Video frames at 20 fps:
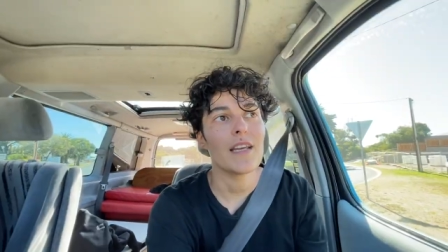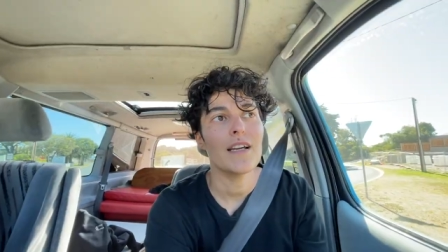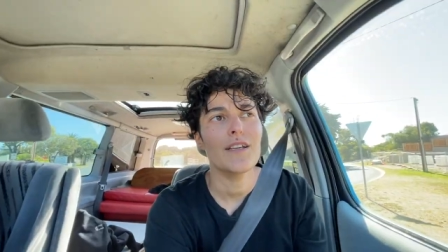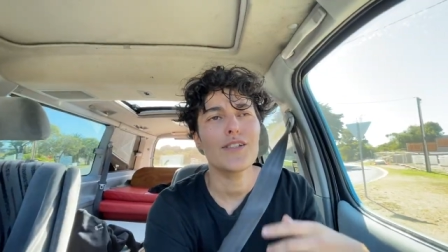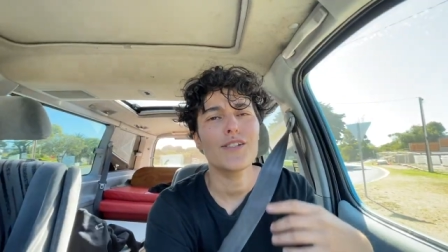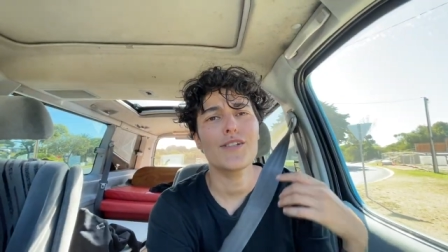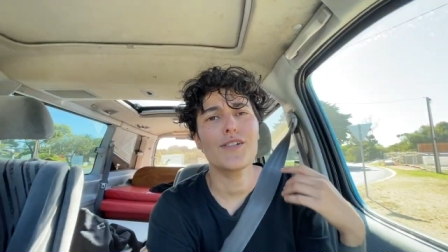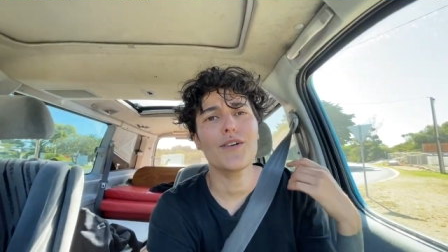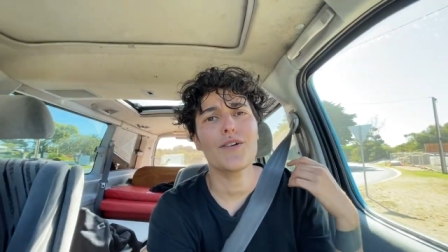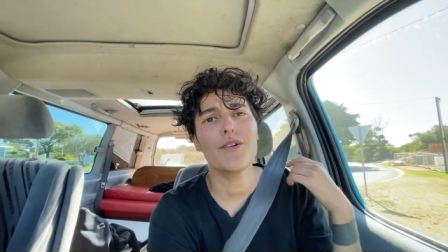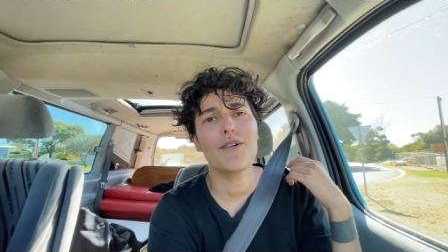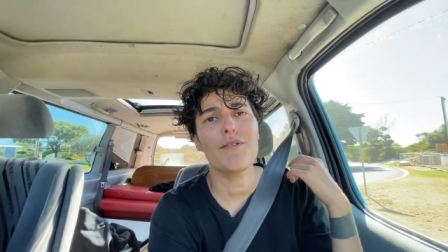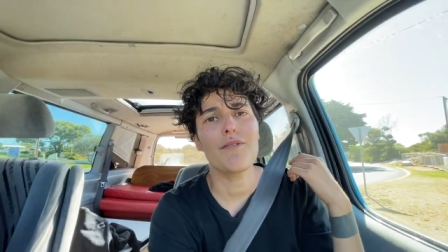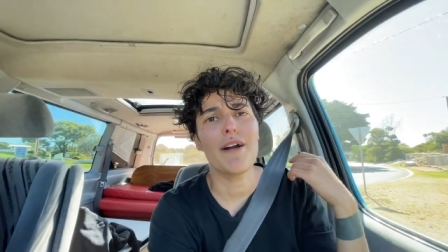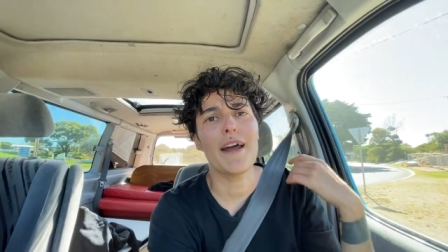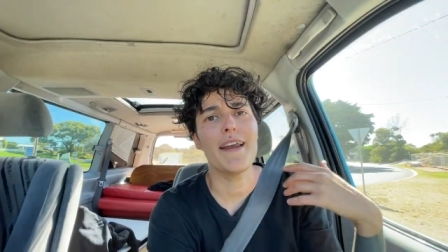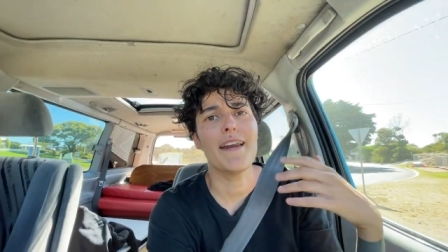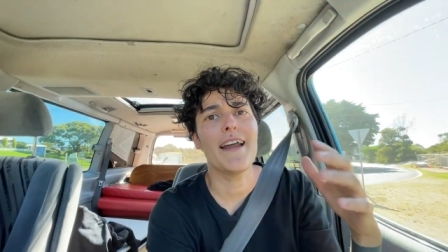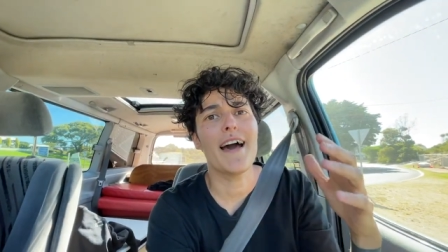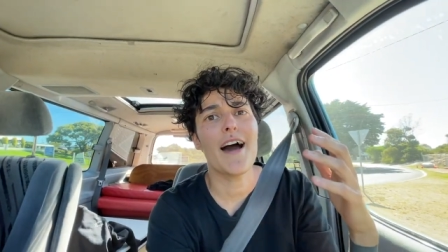So
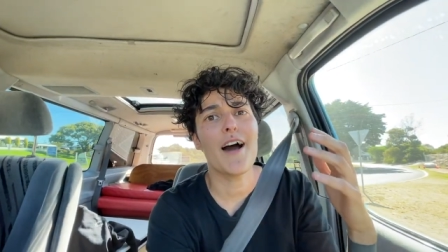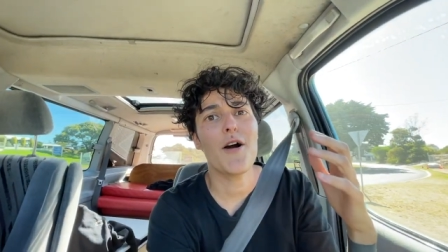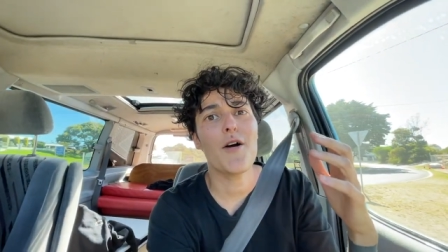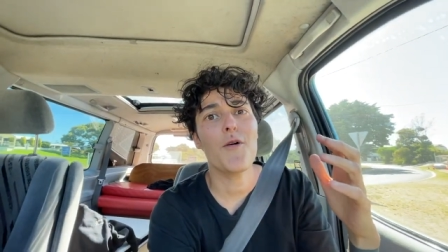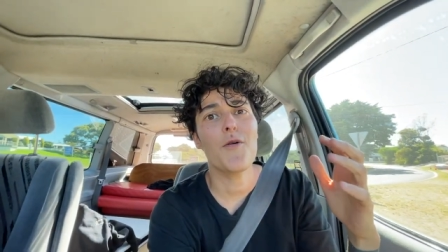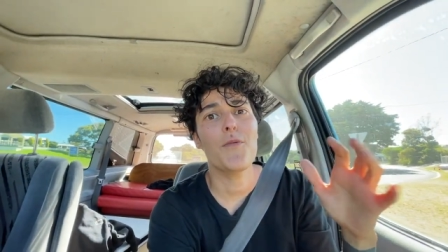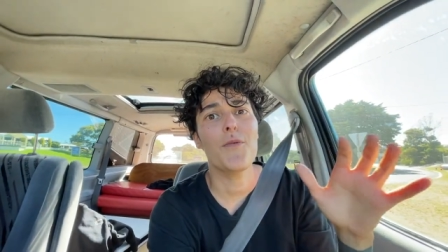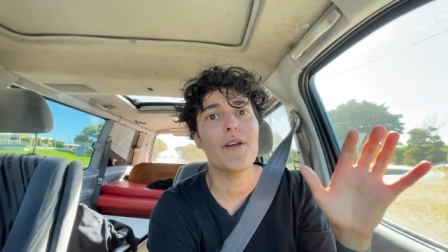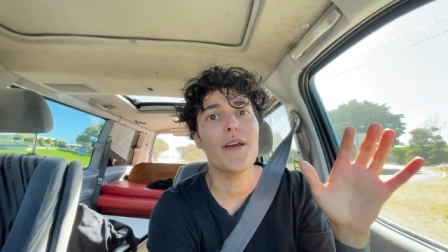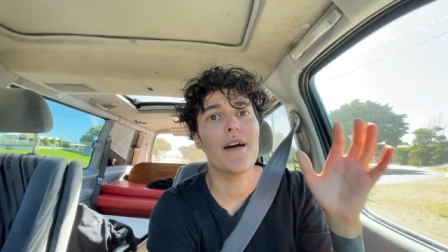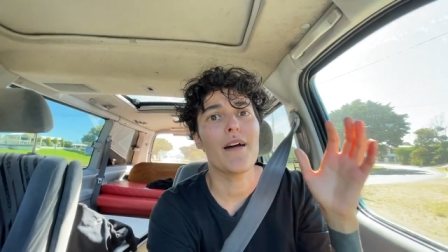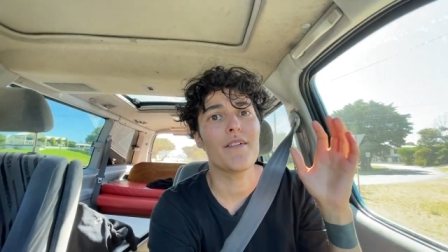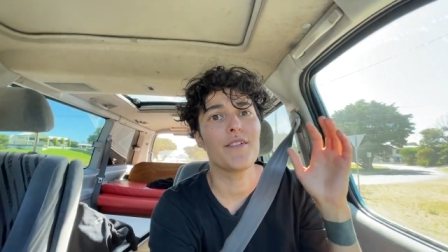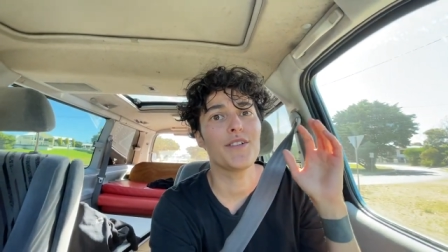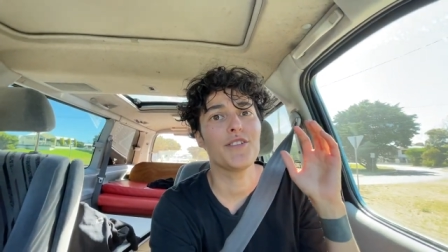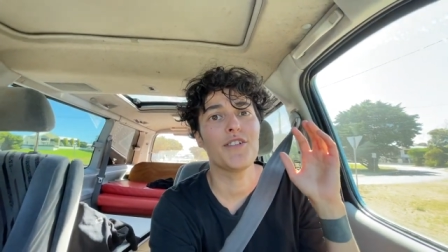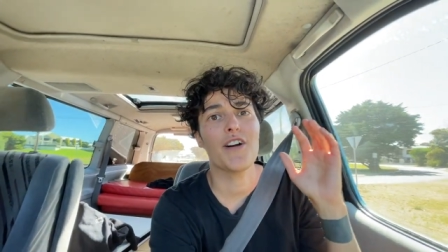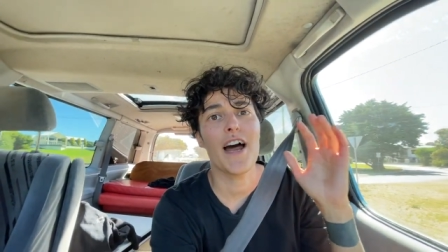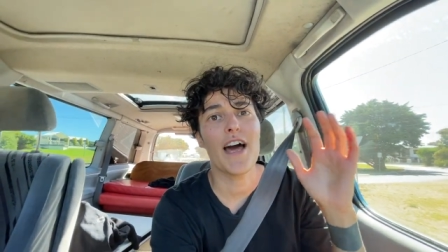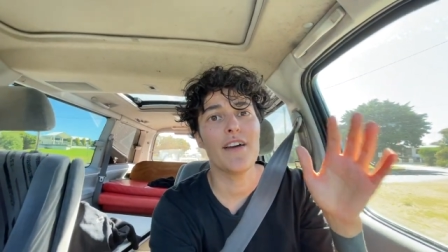right now we are
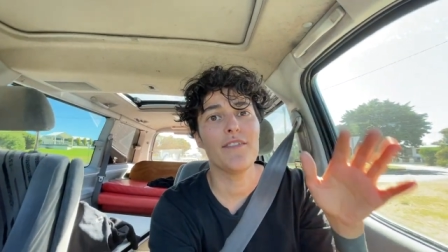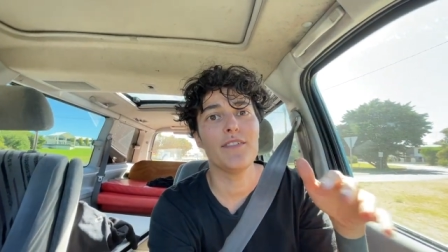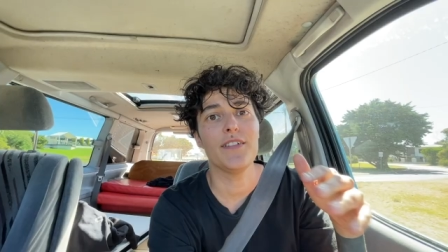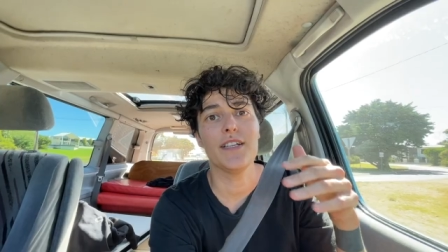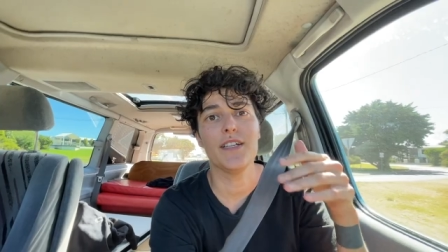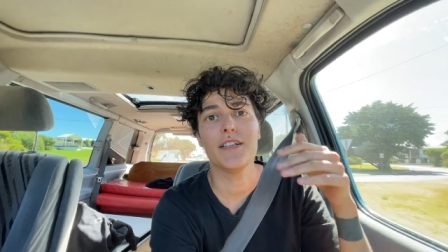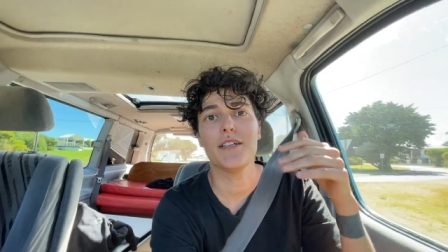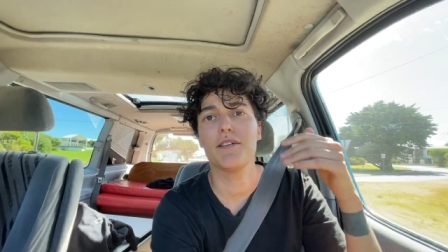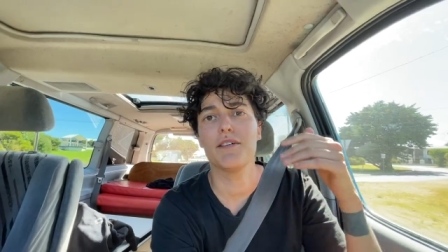driving